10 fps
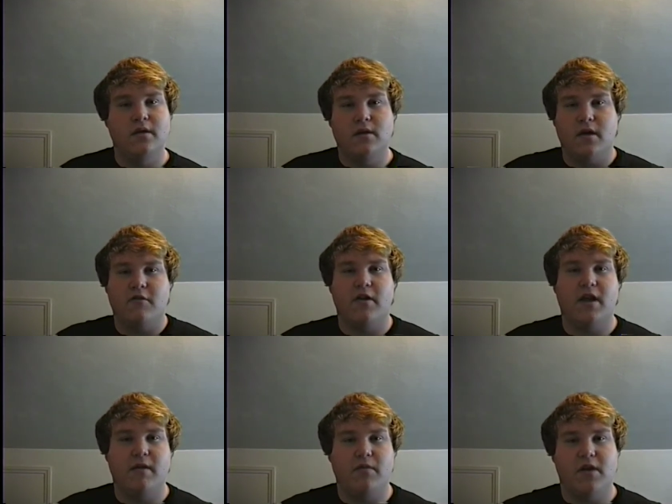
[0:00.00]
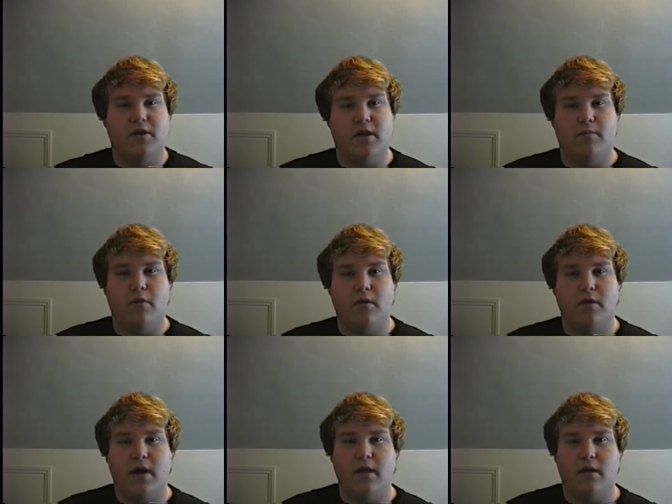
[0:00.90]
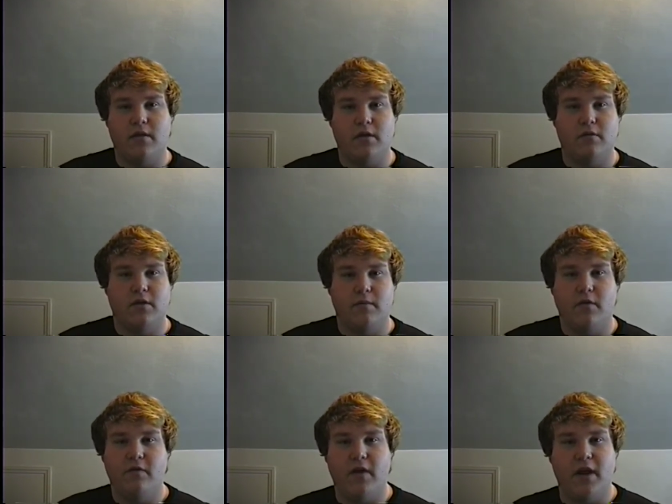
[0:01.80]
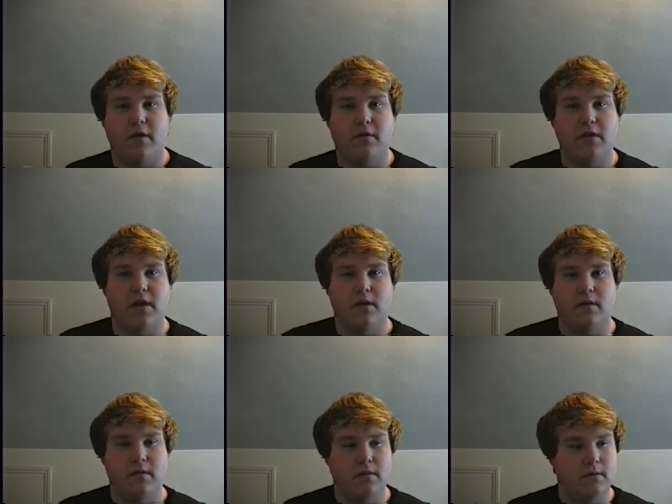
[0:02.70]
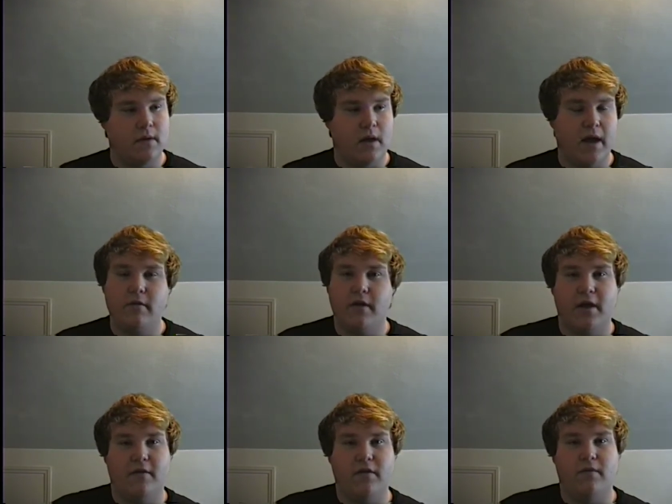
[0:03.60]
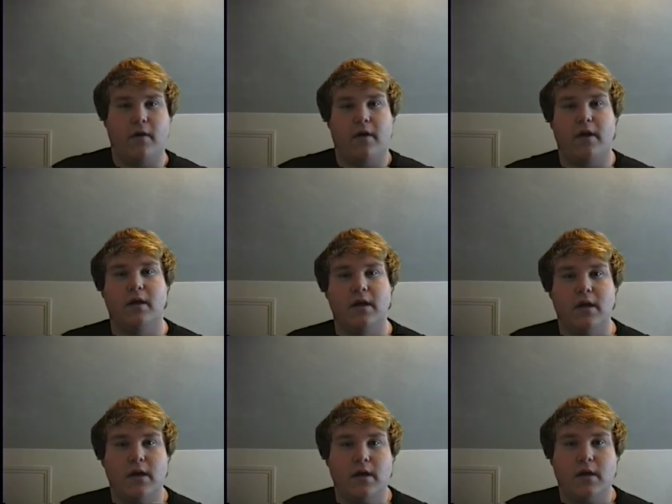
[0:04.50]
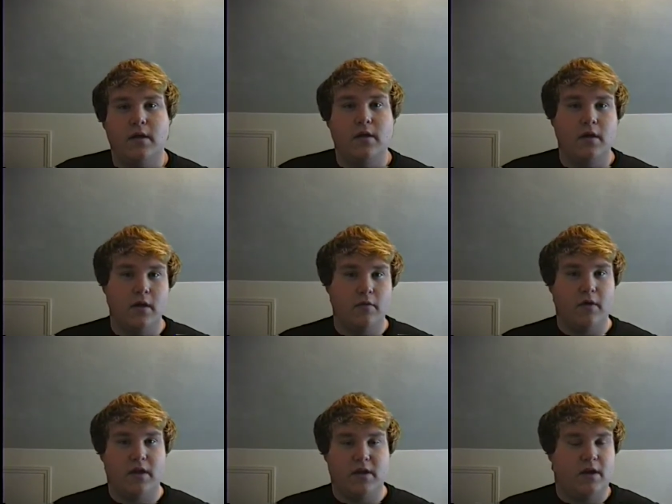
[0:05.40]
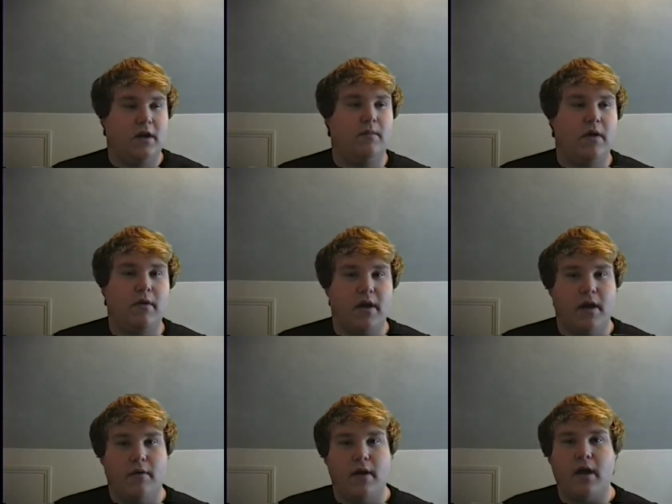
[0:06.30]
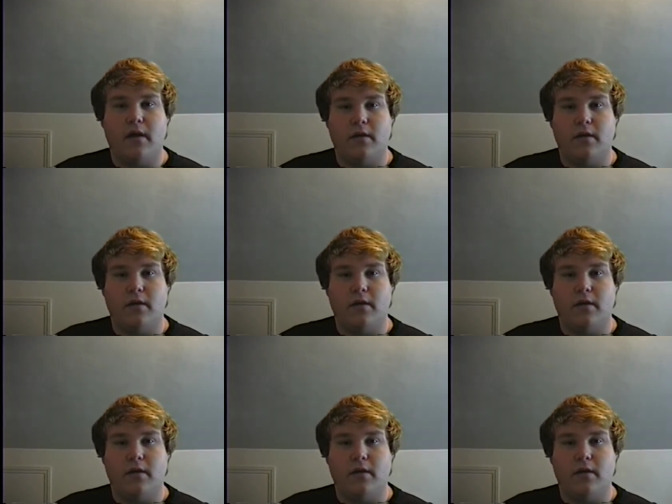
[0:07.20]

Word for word: I try to keep things simple. I like to do simple videos, and I don't care if you've already quit listening to me right now or not.